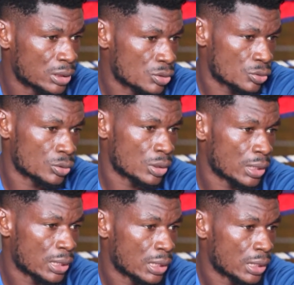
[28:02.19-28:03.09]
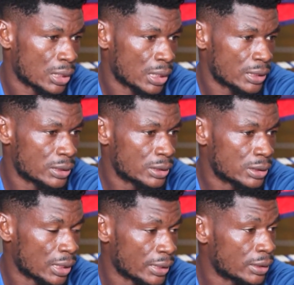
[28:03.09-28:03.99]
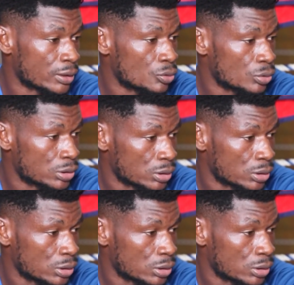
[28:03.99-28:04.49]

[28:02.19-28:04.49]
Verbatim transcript: so I did it like the coach.